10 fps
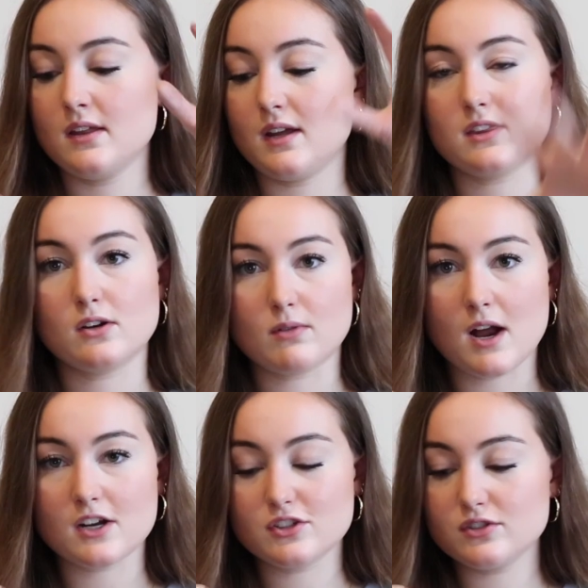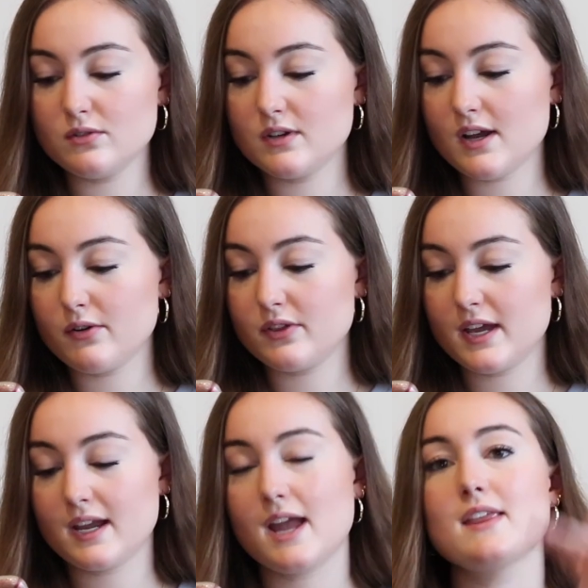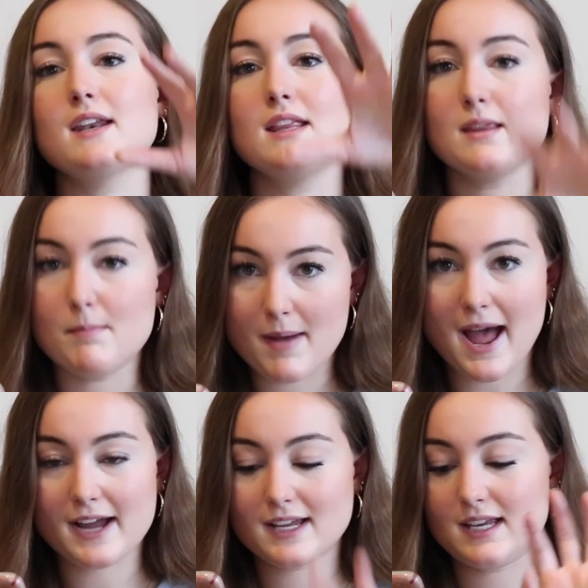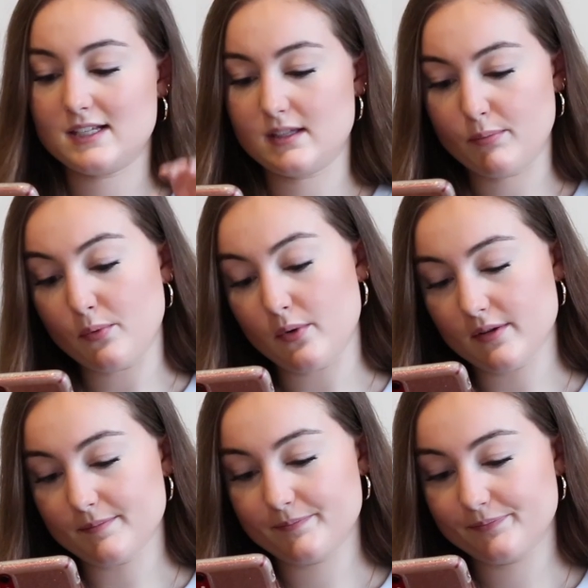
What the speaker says: like the garage studio thing, and then in the back is the pool.